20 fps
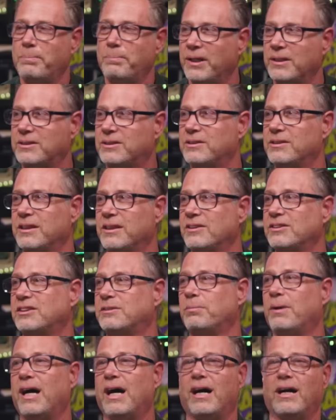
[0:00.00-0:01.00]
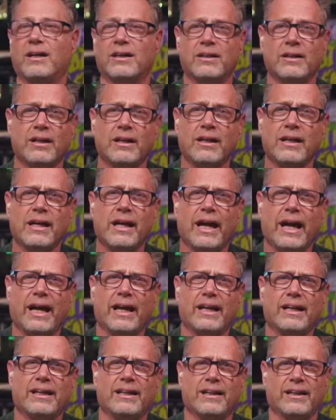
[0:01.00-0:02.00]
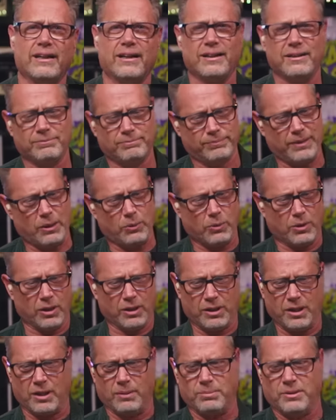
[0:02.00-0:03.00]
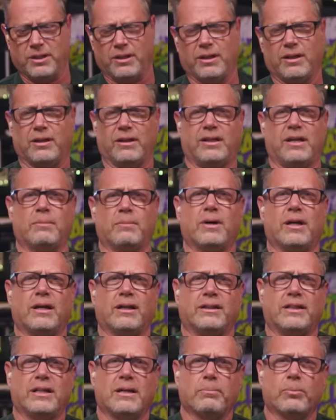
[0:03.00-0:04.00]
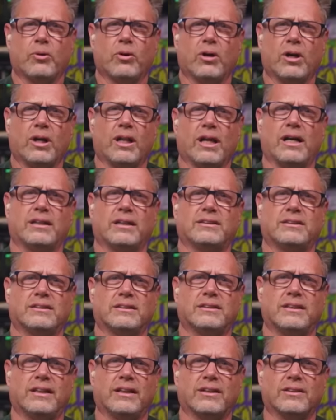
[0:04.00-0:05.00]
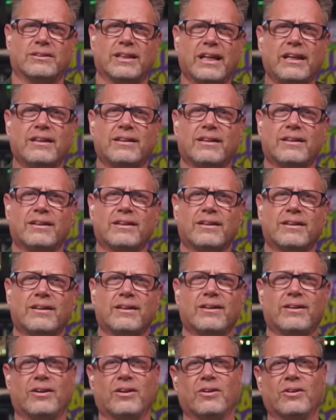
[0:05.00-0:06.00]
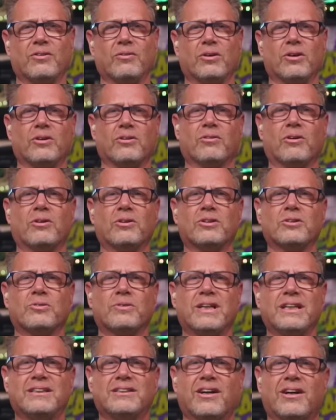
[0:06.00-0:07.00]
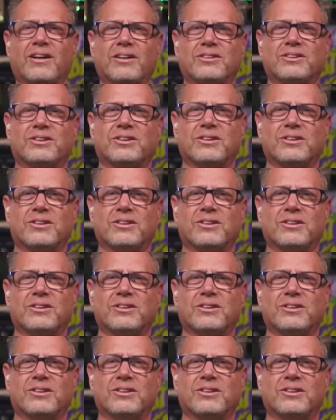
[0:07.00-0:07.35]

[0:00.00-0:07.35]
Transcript: picture. He "Smile." And uh, I walk up to get my temporary license, and he goes, "Hey, you're the Real Growers Recharge